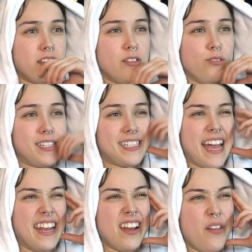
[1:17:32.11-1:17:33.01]
you were
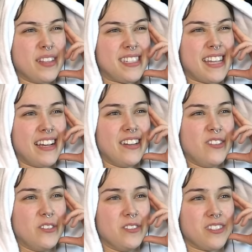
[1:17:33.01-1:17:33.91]
sending all the
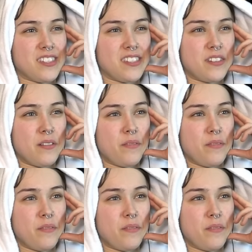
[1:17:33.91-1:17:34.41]
signals.